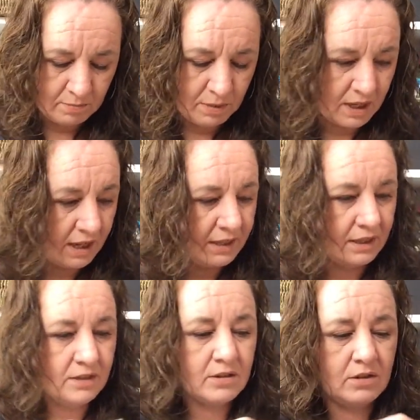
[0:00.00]
behind
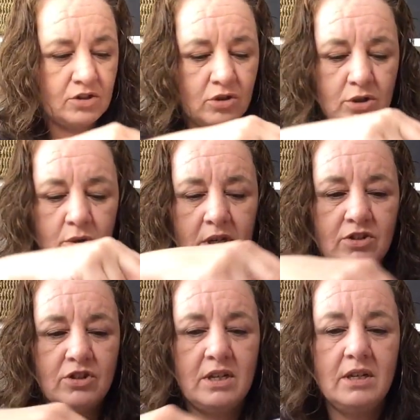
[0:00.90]
it so you can
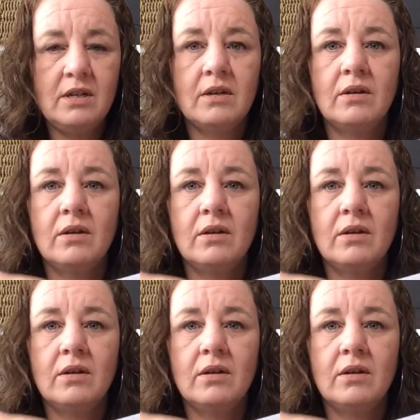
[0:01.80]
see